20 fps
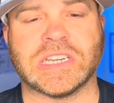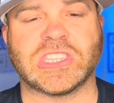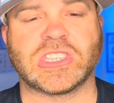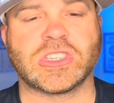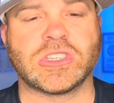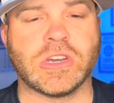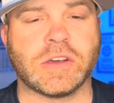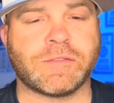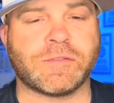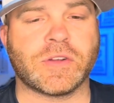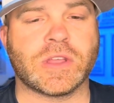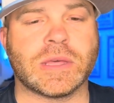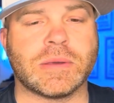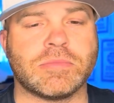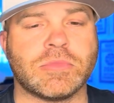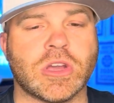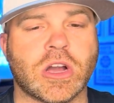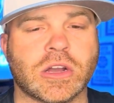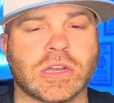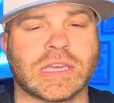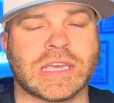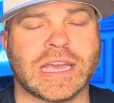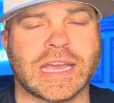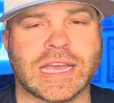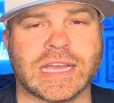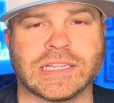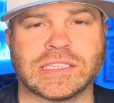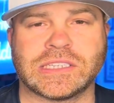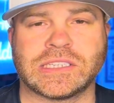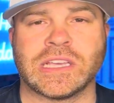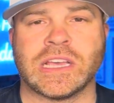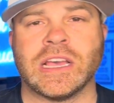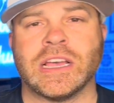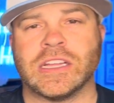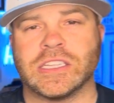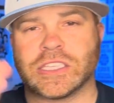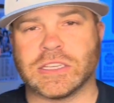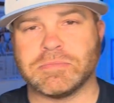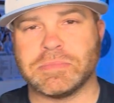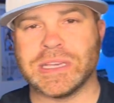It's good for them young kids
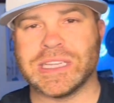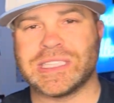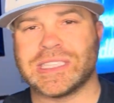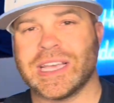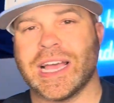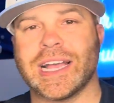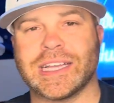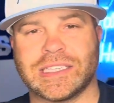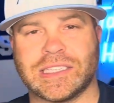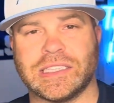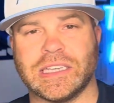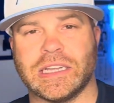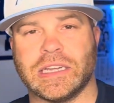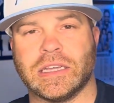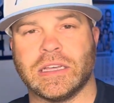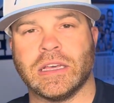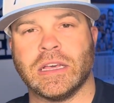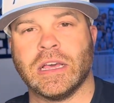to be tested.